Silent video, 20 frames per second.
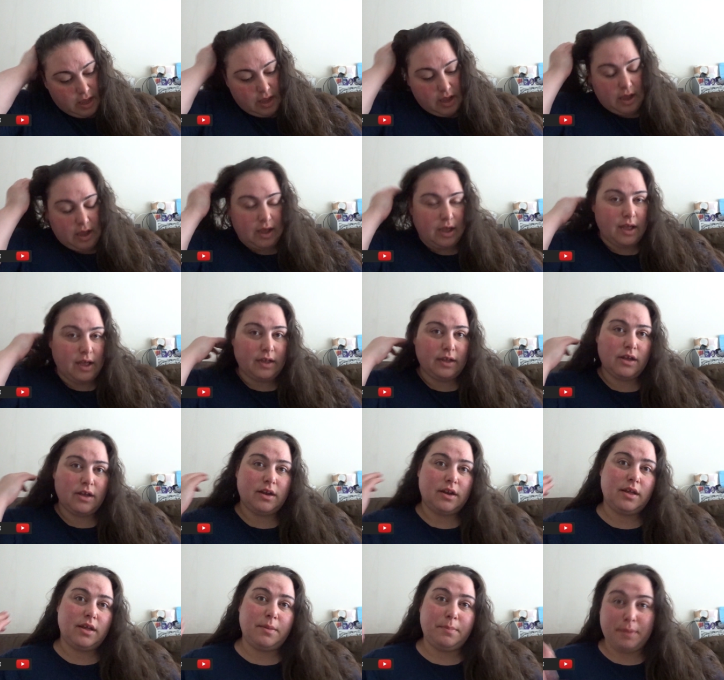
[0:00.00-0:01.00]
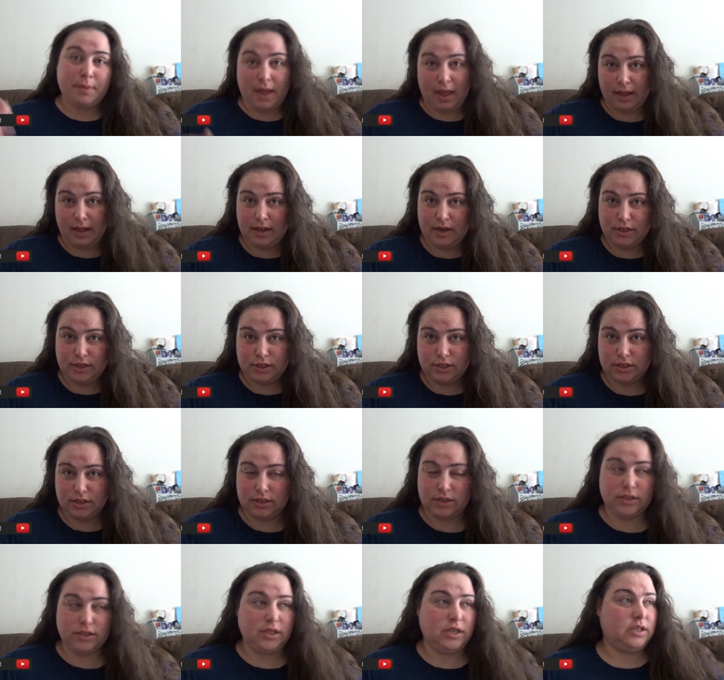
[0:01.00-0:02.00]
uh, I got a package
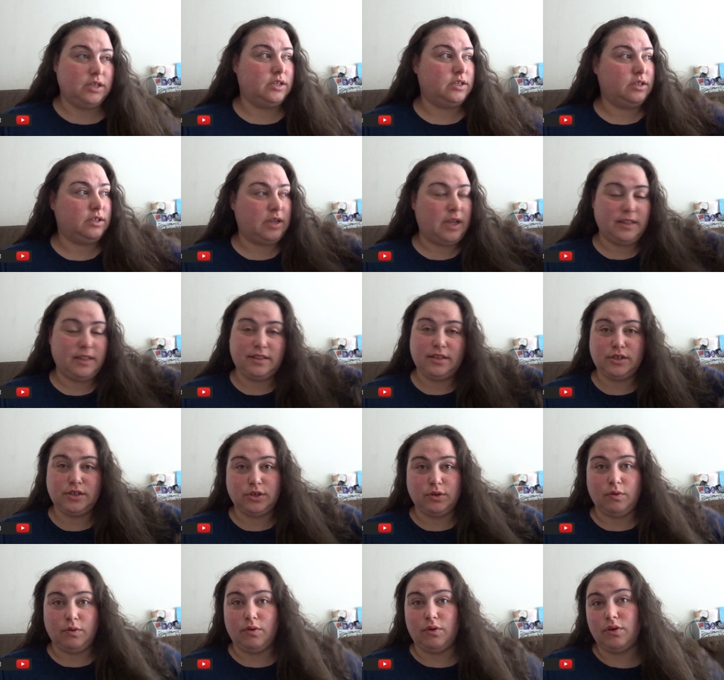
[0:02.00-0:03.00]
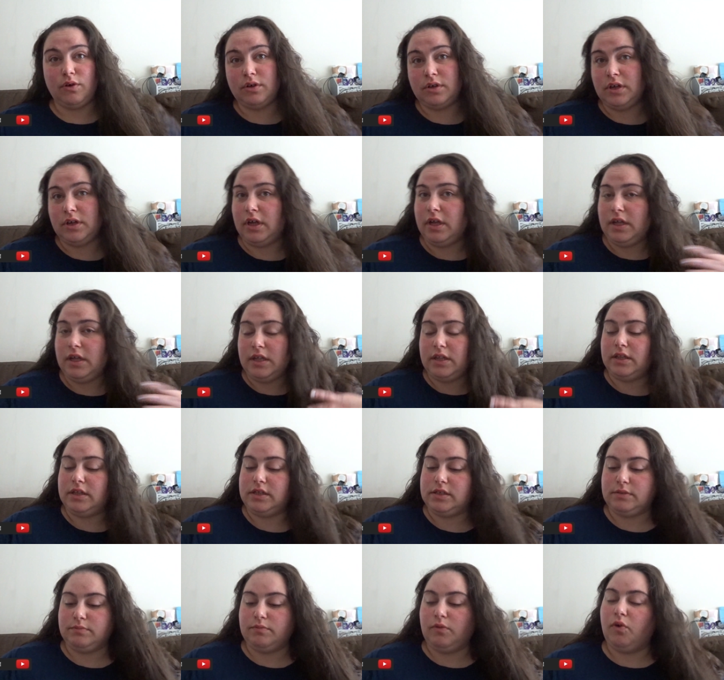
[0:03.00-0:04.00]
in at the door
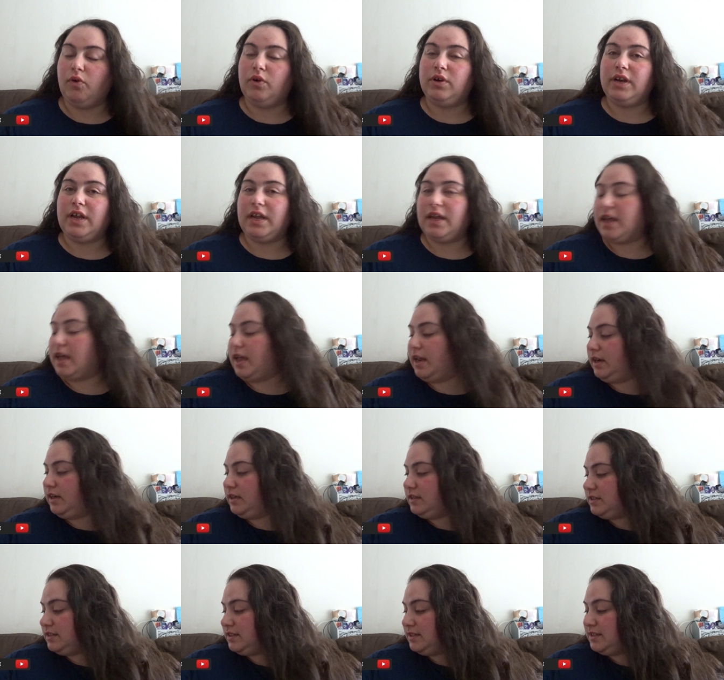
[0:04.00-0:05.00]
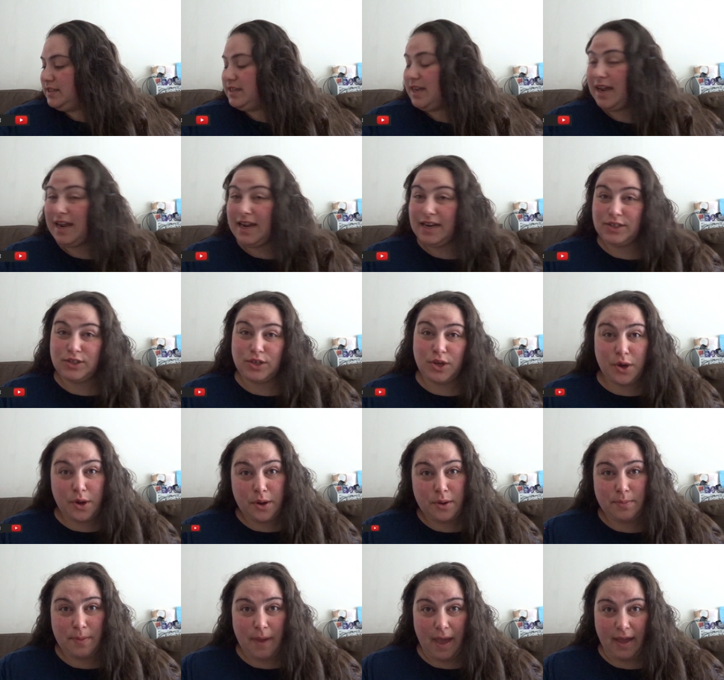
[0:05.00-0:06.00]
this morning and it's a
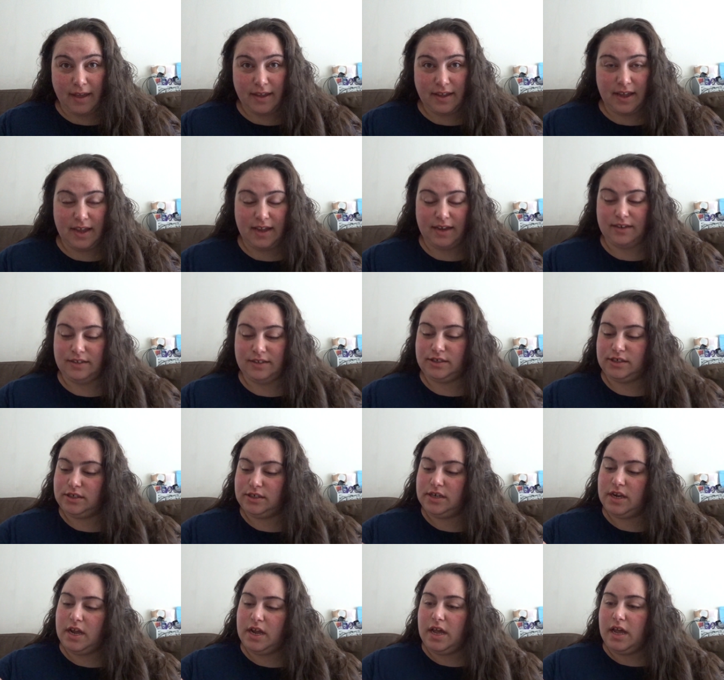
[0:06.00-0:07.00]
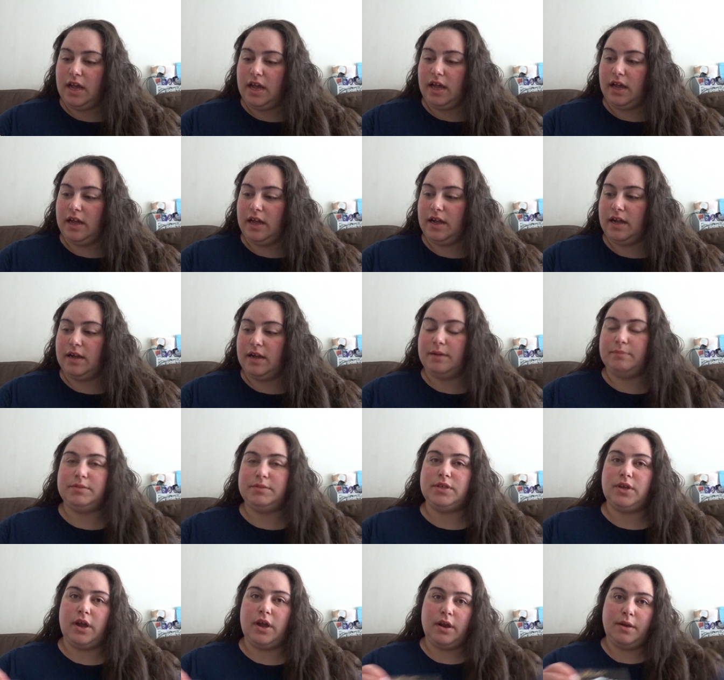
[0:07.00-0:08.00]
T2 package. Um,
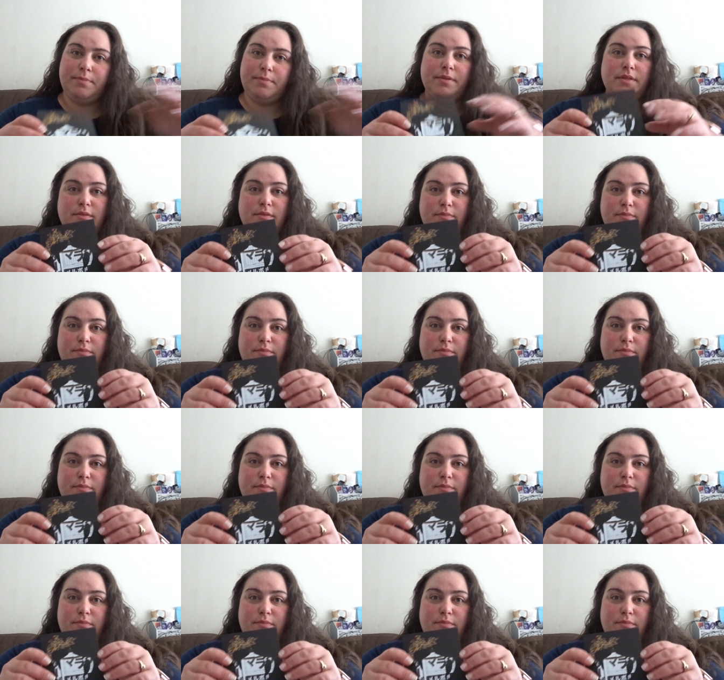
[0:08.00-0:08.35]
so I opened the